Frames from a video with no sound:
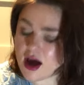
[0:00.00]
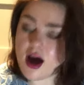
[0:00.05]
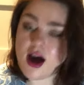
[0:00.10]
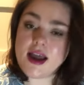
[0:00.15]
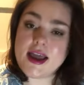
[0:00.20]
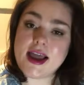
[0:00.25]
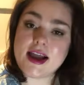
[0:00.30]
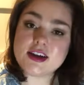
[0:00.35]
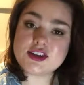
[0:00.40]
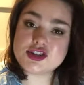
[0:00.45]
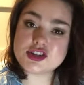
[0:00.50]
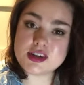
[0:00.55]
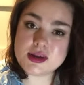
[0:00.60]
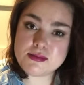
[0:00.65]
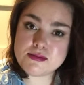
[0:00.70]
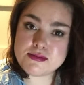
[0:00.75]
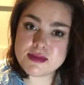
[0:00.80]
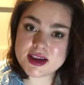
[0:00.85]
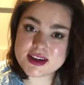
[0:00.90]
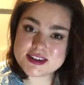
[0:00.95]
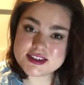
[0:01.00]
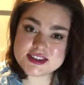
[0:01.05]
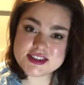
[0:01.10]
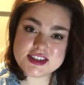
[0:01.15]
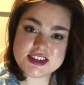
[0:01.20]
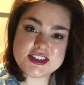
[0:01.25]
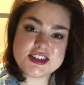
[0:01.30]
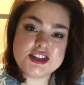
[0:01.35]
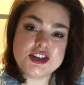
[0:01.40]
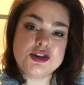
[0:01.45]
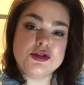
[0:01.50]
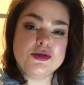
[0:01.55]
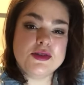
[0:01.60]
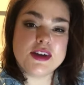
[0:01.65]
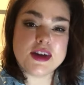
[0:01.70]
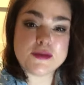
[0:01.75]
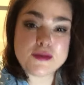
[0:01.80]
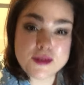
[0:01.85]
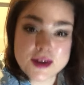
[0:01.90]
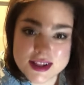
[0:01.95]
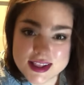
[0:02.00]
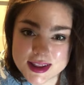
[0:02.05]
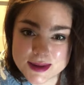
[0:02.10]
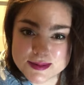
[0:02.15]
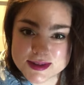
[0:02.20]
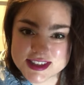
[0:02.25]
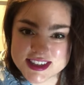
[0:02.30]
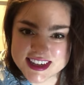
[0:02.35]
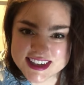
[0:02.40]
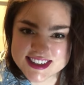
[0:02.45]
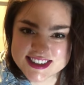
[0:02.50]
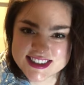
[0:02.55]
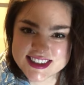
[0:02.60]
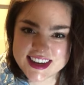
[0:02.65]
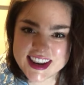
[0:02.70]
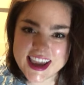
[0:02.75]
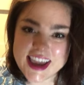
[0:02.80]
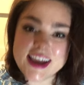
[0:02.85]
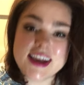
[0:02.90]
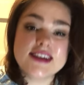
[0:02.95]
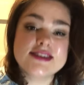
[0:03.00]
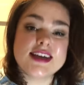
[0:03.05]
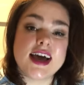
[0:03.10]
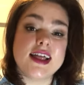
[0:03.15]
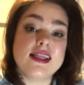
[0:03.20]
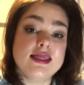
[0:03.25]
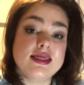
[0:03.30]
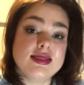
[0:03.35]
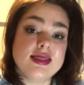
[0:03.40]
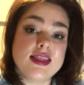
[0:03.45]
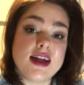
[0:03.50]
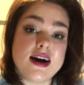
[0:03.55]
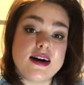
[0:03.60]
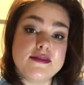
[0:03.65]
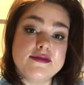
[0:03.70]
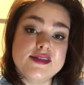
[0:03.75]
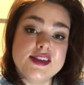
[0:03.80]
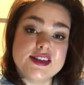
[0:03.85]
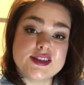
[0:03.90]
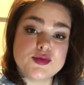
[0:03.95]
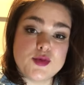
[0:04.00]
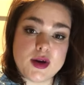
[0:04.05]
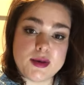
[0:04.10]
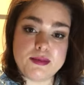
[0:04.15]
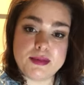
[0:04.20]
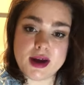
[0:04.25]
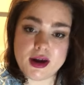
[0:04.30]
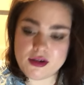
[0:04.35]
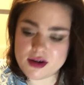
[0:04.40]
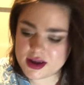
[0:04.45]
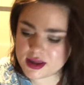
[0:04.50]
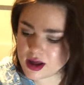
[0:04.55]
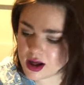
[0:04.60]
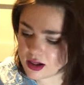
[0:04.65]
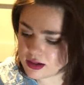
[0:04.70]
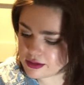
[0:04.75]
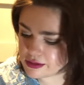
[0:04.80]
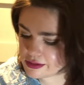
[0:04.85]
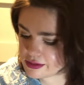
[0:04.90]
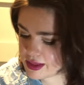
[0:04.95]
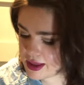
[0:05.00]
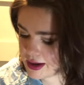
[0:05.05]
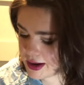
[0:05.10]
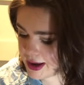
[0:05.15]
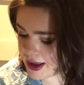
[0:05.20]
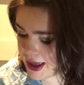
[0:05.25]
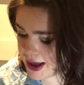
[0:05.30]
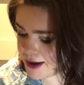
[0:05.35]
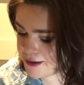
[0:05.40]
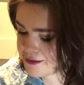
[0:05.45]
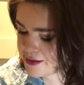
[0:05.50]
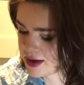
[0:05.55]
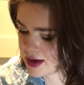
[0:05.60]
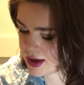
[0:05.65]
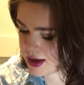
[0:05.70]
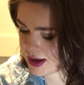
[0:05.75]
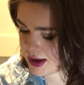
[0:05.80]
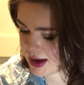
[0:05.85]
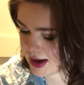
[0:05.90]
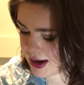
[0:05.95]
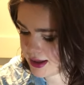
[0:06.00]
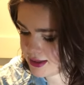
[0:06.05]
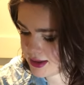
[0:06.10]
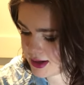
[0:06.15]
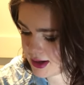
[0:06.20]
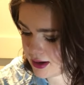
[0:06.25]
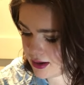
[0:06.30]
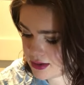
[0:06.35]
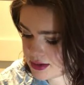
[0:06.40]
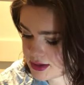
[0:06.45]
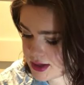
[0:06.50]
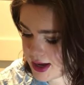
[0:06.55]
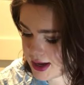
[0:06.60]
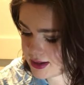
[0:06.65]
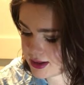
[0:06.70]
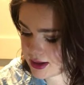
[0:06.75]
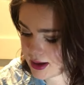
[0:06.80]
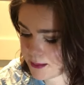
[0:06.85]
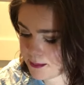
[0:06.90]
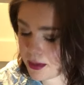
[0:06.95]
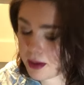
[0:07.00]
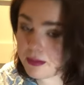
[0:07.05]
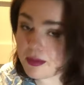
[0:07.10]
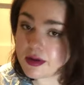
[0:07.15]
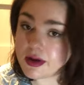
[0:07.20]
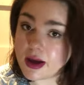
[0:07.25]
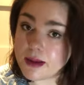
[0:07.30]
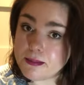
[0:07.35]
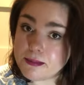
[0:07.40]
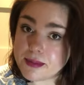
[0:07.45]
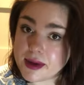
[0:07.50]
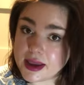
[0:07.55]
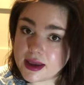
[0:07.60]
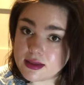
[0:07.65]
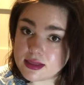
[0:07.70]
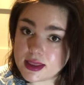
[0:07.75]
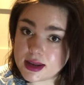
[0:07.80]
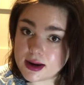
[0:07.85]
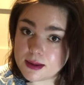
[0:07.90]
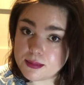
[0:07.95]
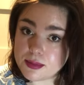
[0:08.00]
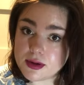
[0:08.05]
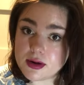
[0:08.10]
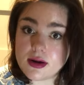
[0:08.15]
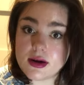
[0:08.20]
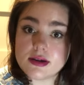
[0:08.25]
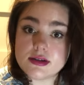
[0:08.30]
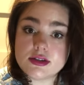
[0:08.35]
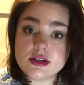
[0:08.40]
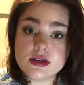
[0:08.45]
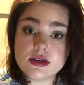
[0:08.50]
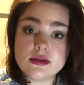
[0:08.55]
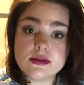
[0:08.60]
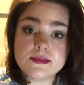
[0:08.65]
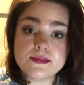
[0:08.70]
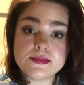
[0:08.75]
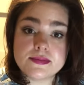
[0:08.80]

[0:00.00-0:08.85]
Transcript: I actually mixed 2 different lipsticks today because I love this one berry color that I have, and then I also had like a bubblegum pink that I put on too.